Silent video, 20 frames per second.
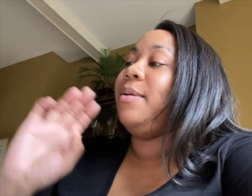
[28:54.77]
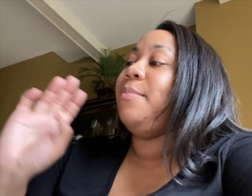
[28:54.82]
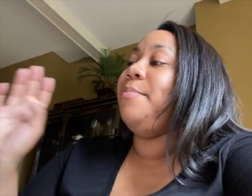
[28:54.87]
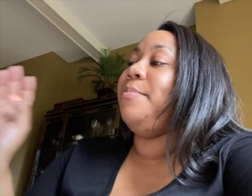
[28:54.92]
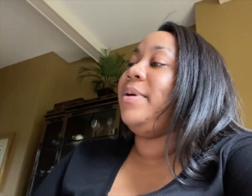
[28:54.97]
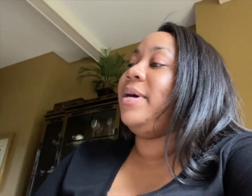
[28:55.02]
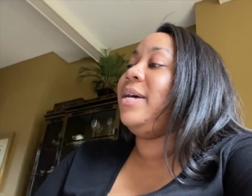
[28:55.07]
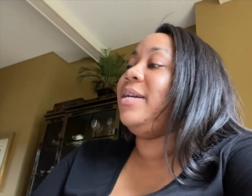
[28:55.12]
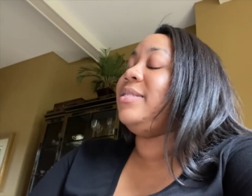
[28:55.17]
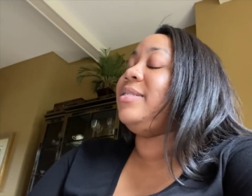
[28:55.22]

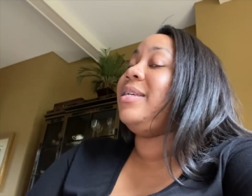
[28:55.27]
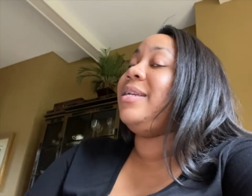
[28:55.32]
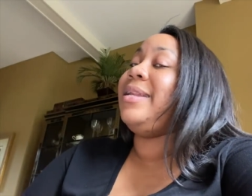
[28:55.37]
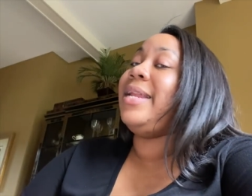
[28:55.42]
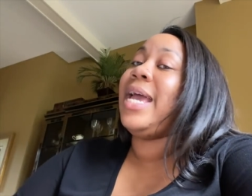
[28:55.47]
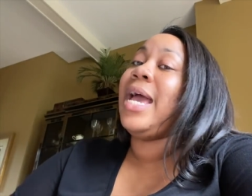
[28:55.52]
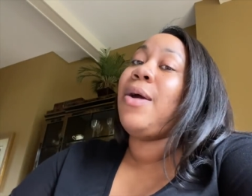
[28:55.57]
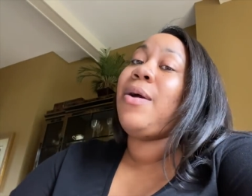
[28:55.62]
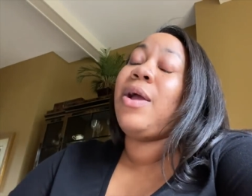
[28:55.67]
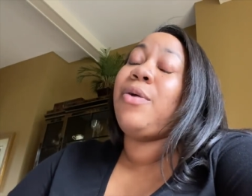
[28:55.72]
But
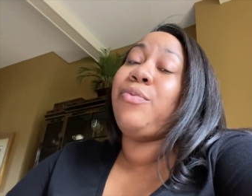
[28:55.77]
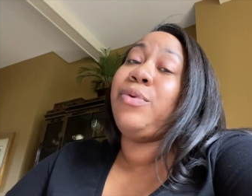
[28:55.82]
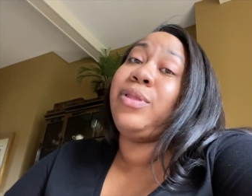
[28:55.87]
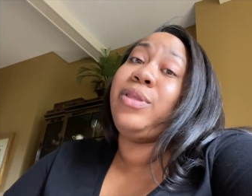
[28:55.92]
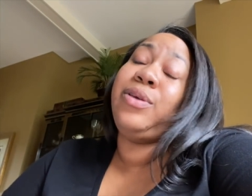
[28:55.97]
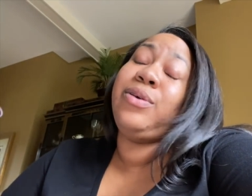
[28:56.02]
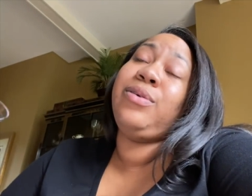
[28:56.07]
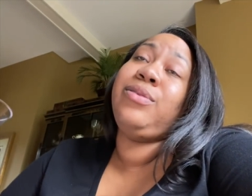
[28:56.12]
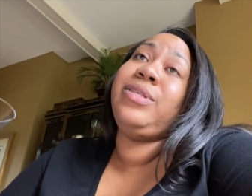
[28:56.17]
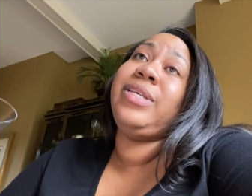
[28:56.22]
now I
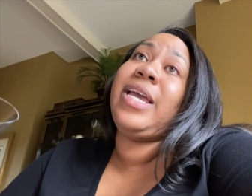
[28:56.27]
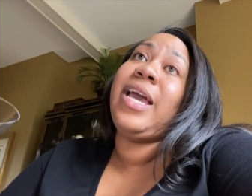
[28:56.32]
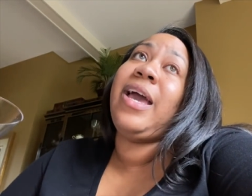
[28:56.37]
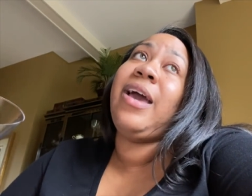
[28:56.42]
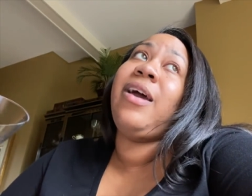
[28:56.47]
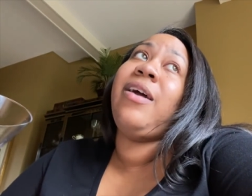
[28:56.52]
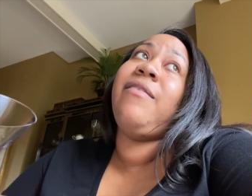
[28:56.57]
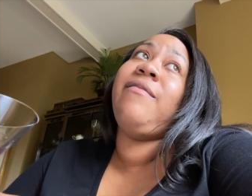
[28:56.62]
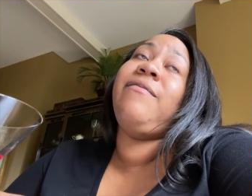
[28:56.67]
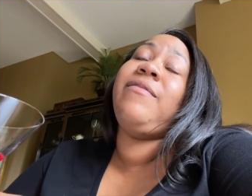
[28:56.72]
really only
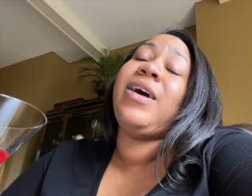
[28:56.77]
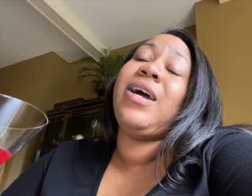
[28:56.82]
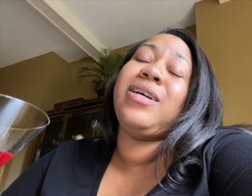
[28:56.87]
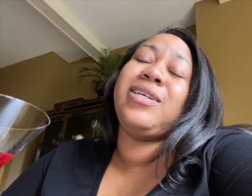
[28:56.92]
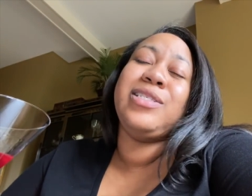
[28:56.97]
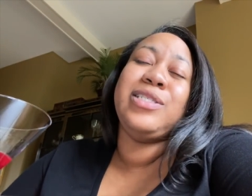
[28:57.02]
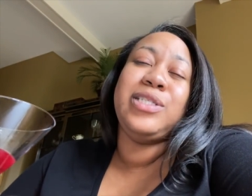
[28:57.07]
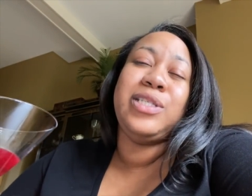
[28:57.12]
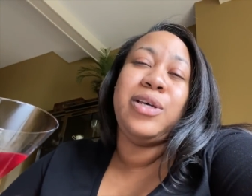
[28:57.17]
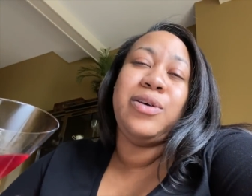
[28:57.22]
have
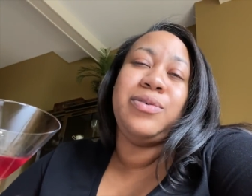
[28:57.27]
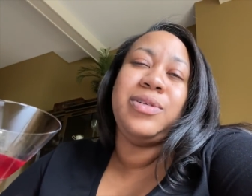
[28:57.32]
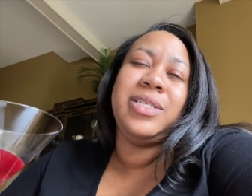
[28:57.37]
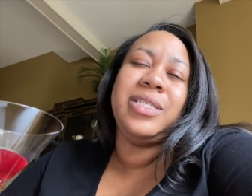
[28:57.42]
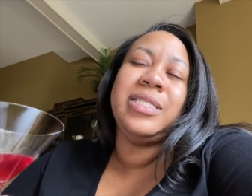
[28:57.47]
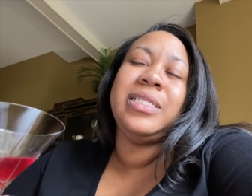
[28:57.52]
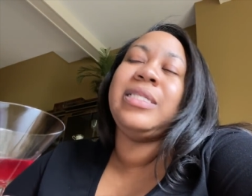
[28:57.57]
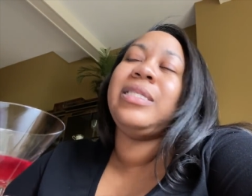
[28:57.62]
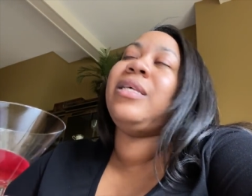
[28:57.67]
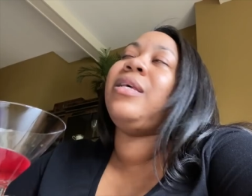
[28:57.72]
vodka
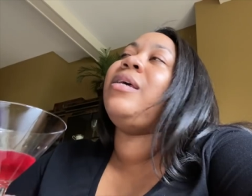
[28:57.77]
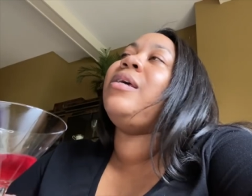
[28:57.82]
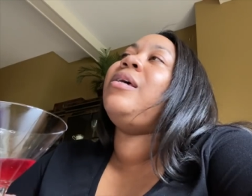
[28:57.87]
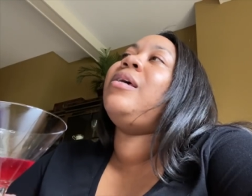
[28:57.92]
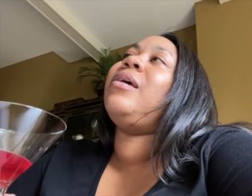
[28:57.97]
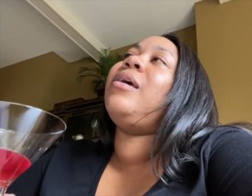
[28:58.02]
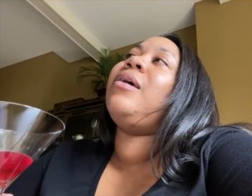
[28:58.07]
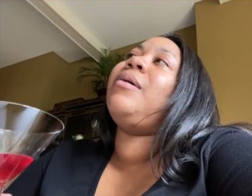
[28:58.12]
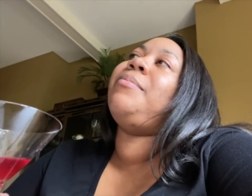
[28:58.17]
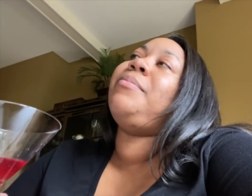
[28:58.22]
sodas
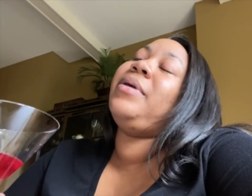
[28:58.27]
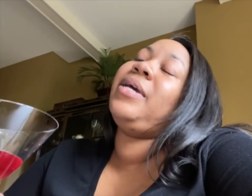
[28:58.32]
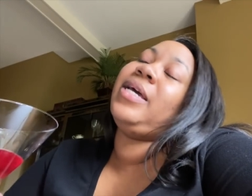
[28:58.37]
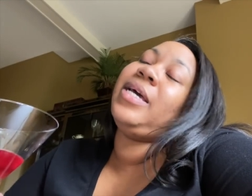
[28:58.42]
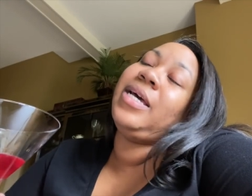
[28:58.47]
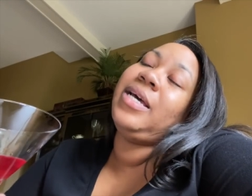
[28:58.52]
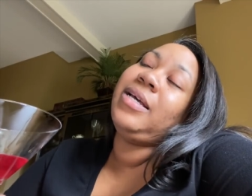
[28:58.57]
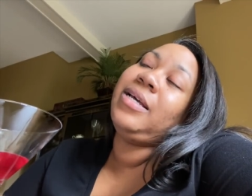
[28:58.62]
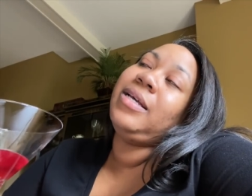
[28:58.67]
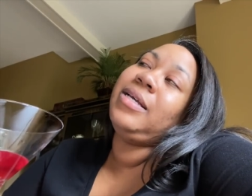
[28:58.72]

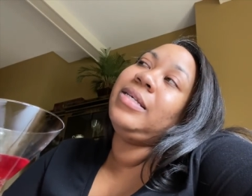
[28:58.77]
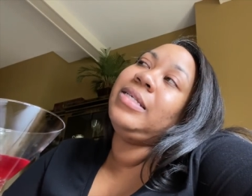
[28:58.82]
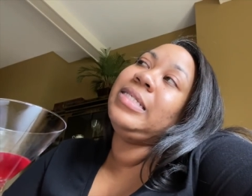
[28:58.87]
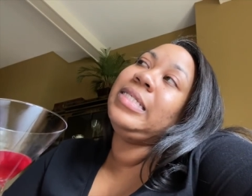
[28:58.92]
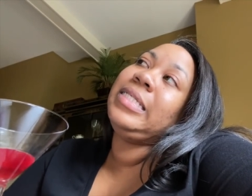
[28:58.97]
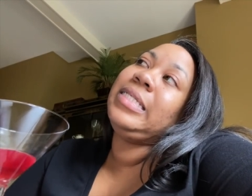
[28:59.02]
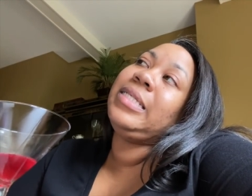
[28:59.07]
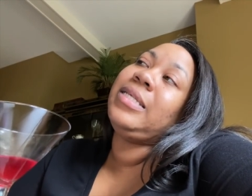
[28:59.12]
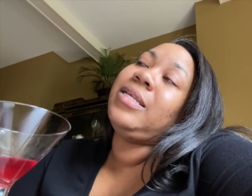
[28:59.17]
because